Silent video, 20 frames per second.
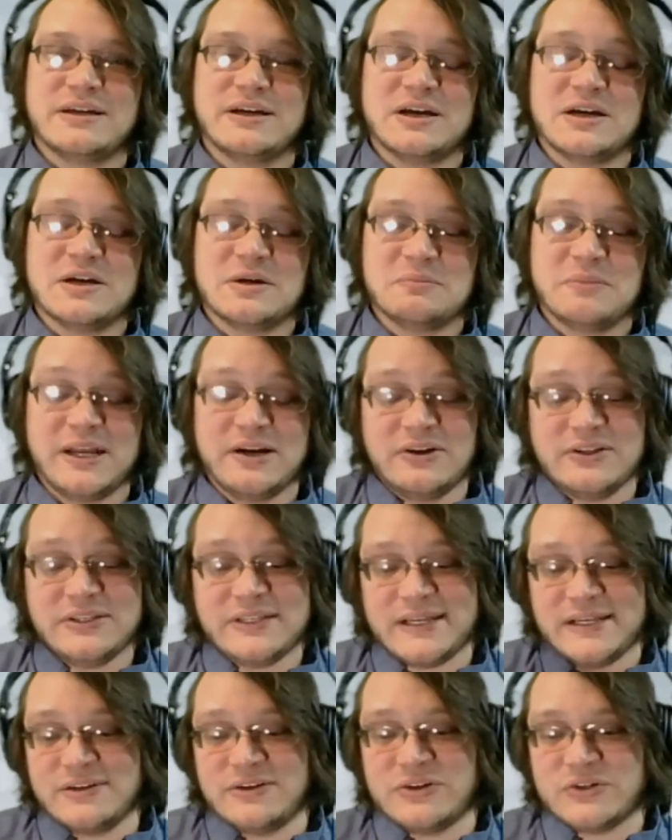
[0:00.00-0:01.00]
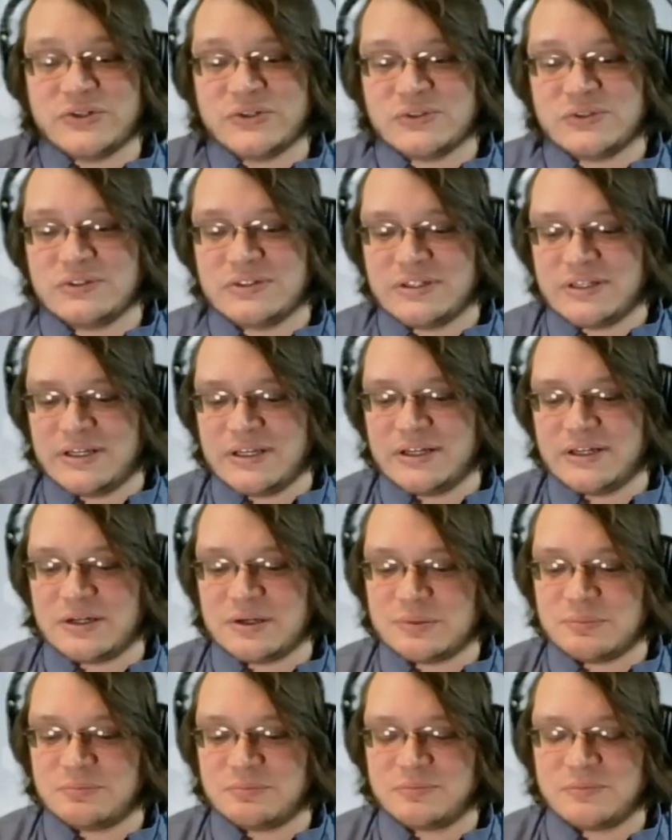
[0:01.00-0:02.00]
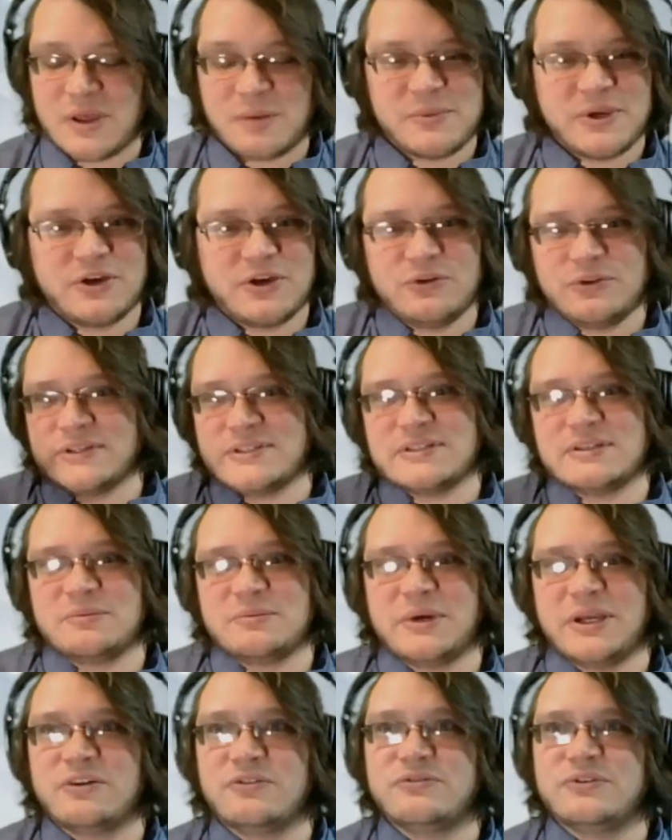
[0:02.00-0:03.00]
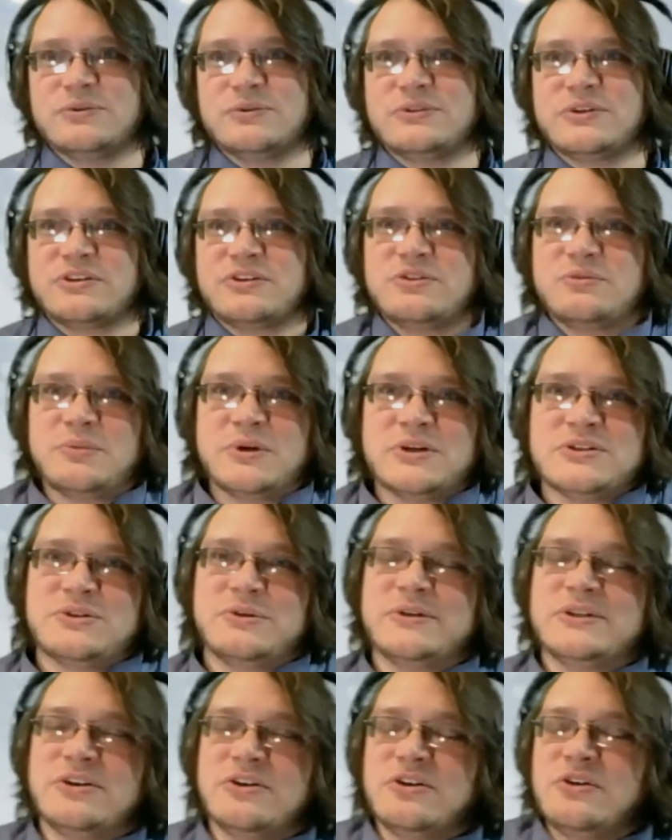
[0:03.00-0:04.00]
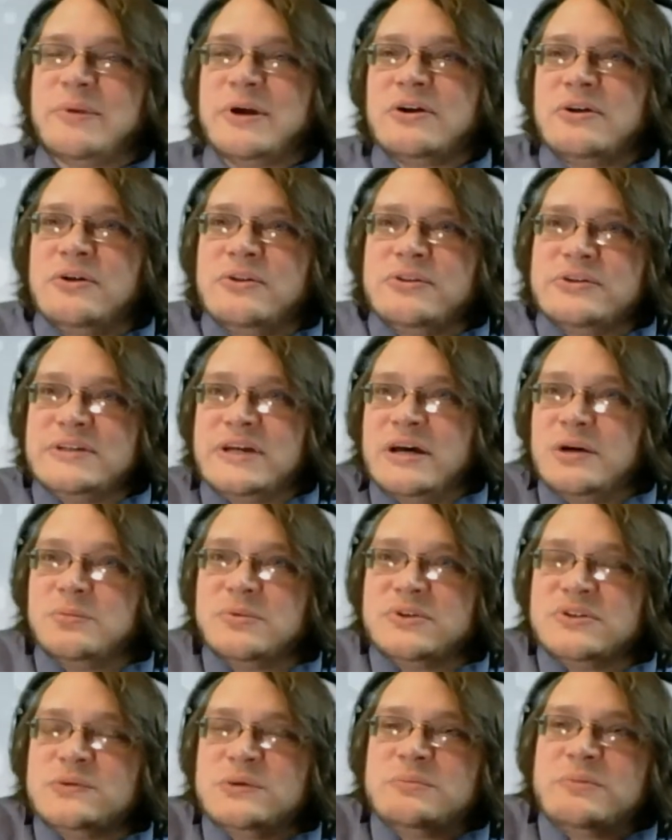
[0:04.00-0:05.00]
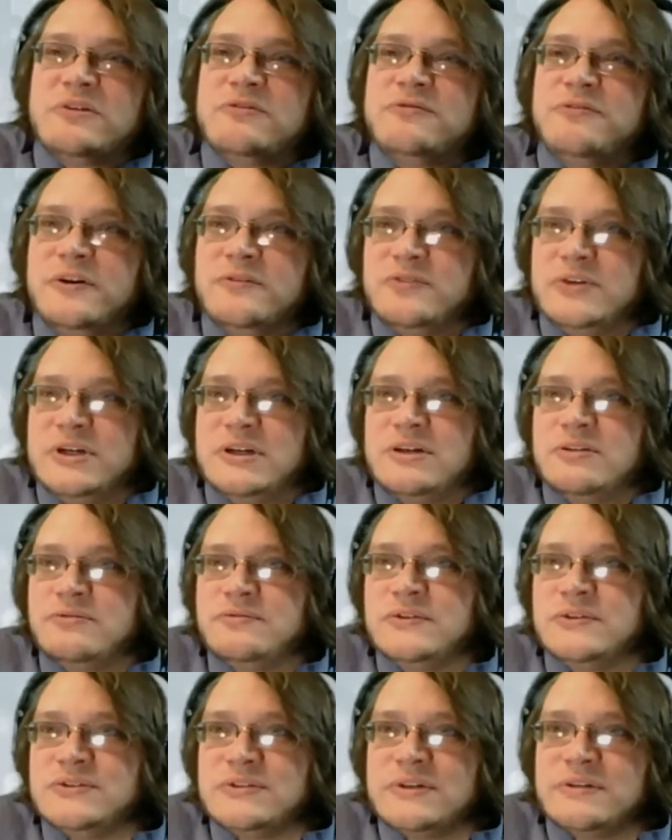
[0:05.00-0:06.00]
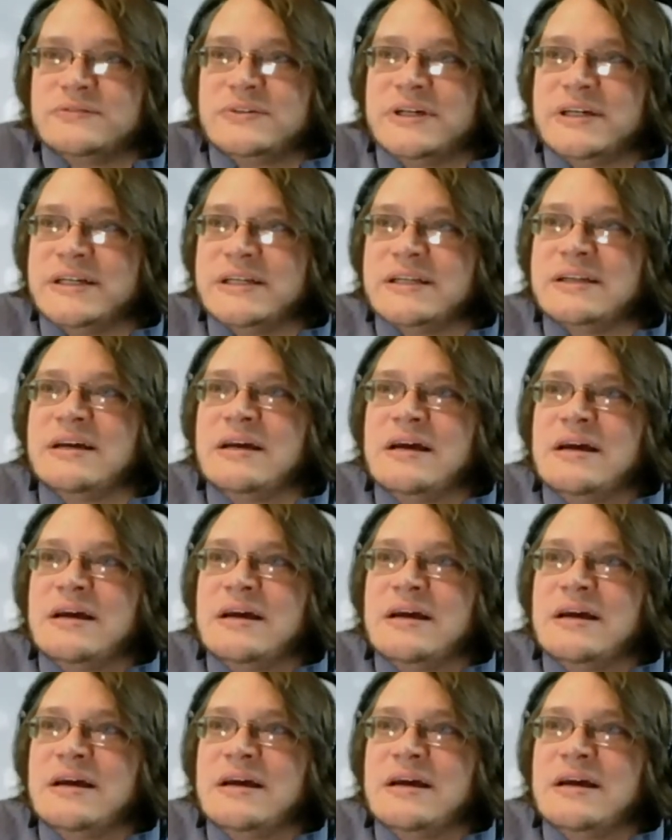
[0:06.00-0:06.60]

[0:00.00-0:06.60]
And on that note, go listen to my interview with Dr. DiMarzo. I talk about it all the time, but it's one of my favorite interviews I've done.